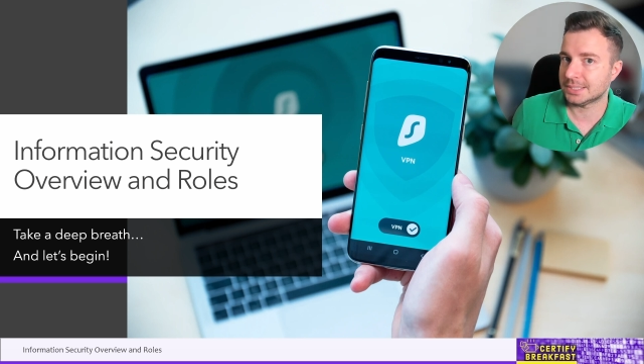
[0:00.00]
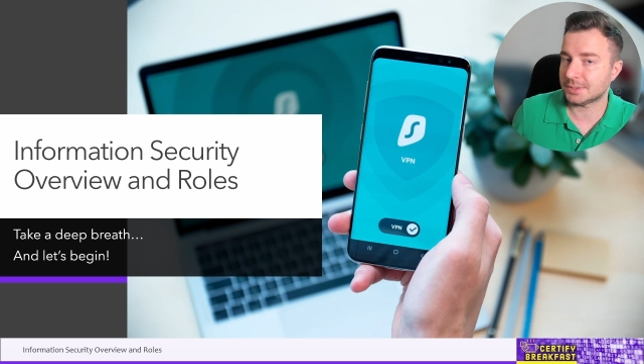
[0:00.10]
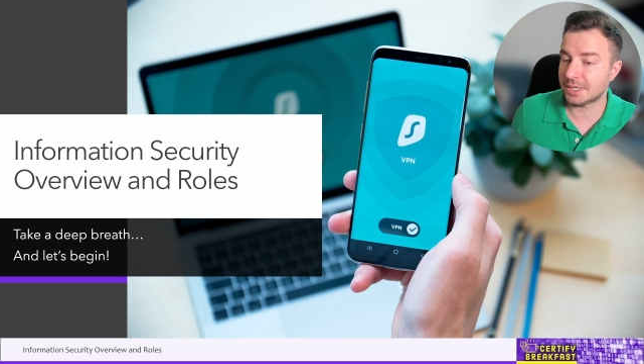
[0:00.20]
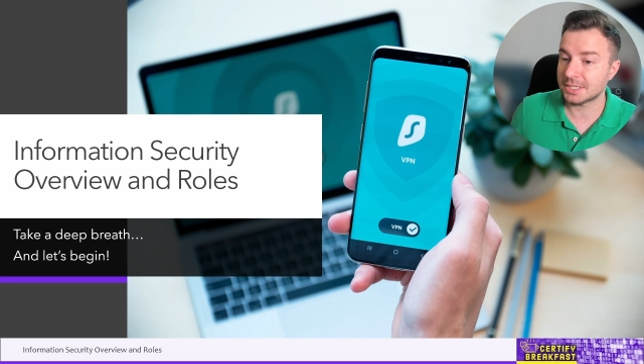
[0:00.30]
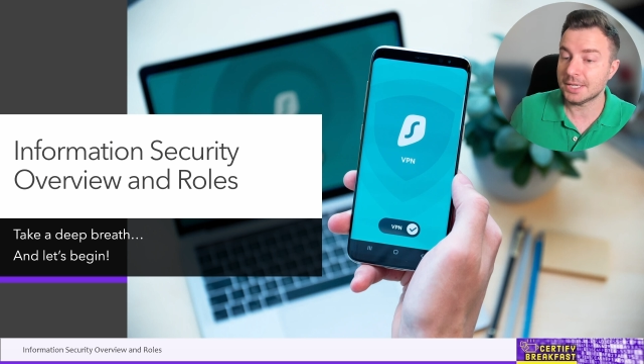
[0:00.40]

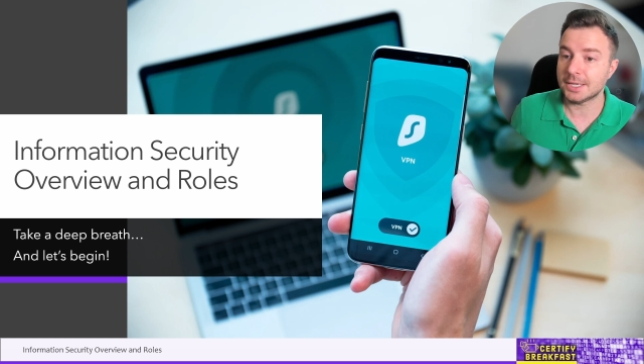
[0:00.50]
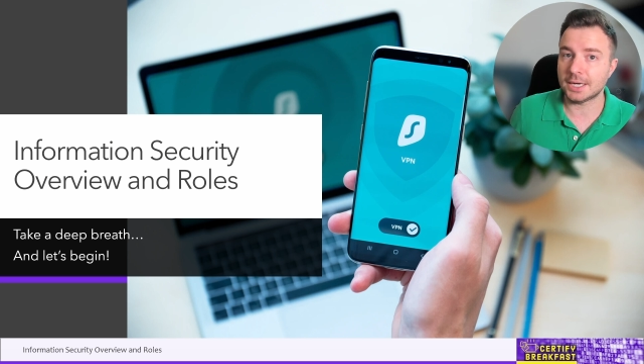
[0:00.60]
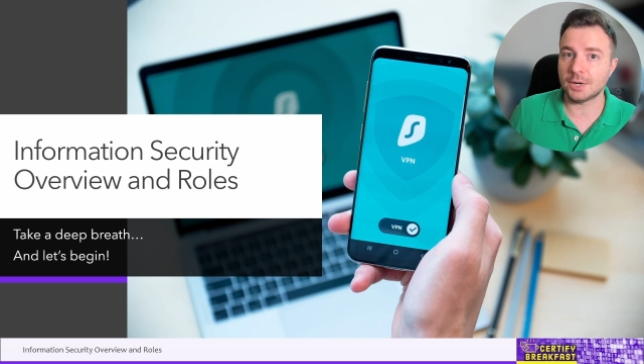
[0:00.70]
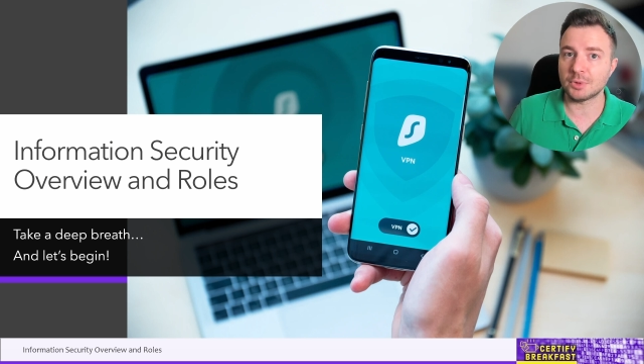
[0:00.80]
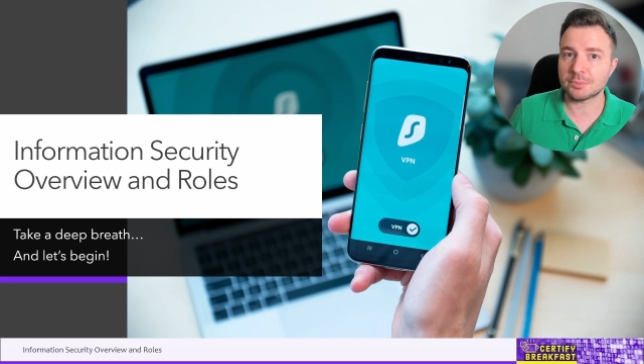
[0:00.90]
Right?
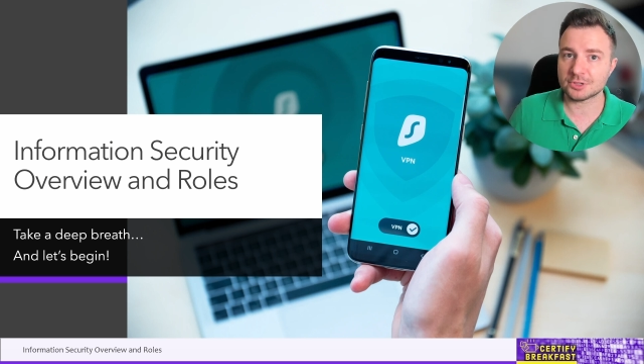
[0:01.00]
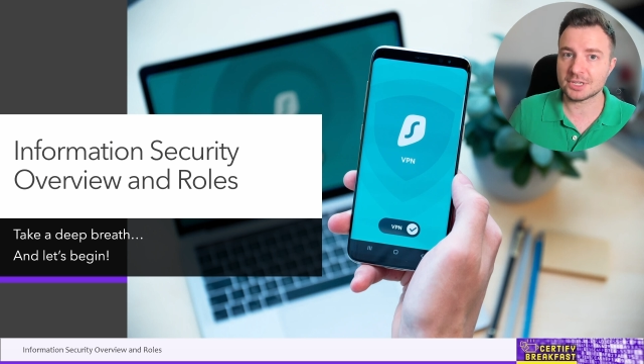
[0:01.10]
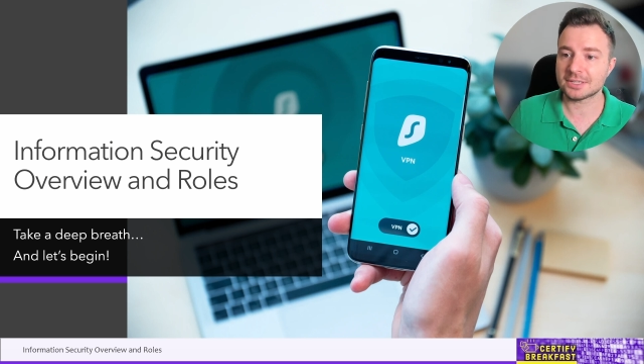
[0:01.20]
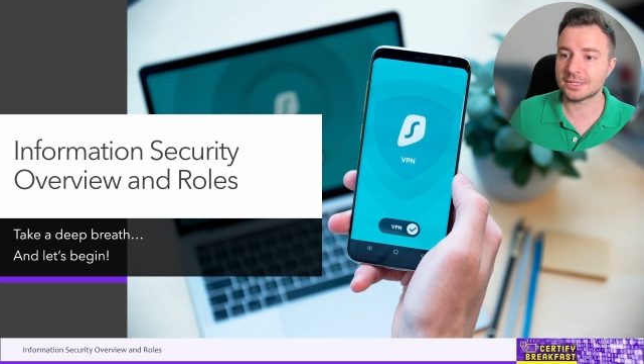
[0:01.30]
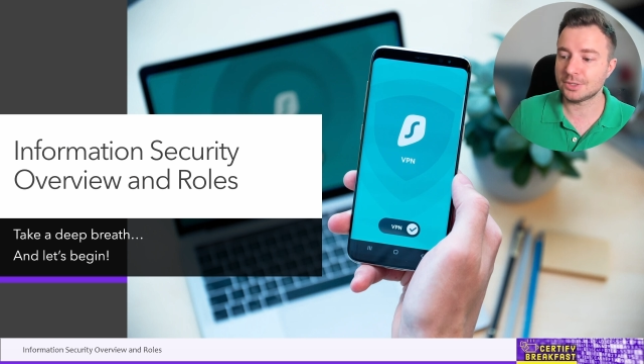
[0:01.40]
We're
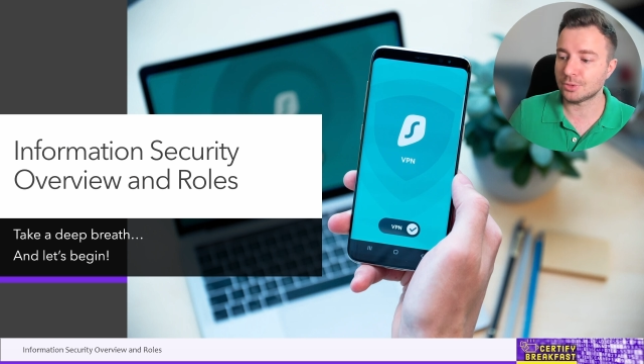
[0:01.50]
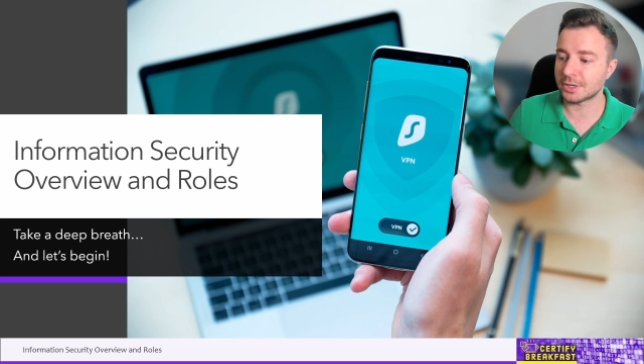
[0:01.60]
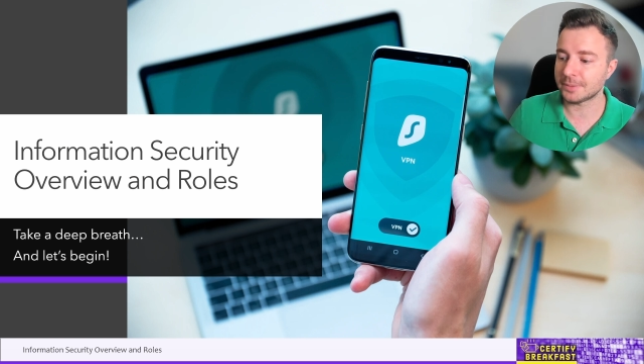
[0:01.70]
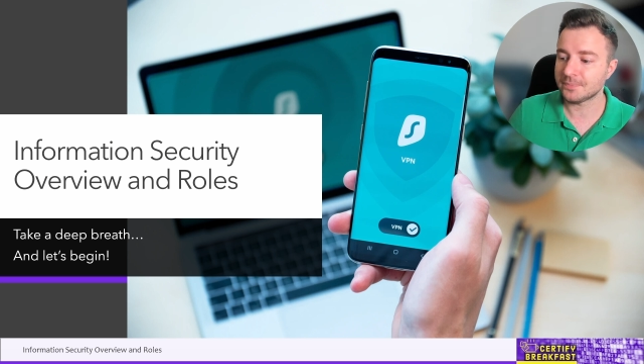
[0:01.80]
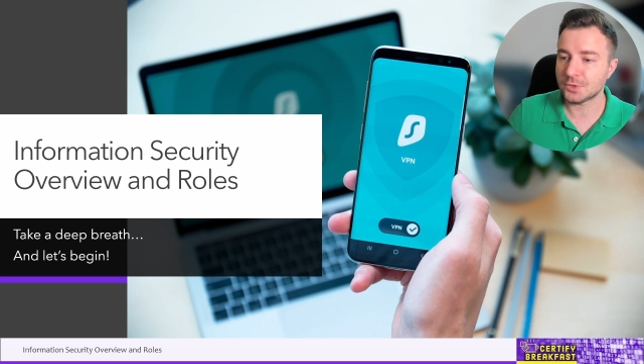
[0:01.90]
protecting
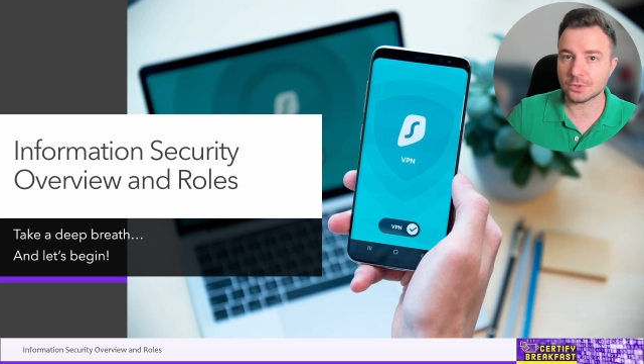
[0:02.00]
your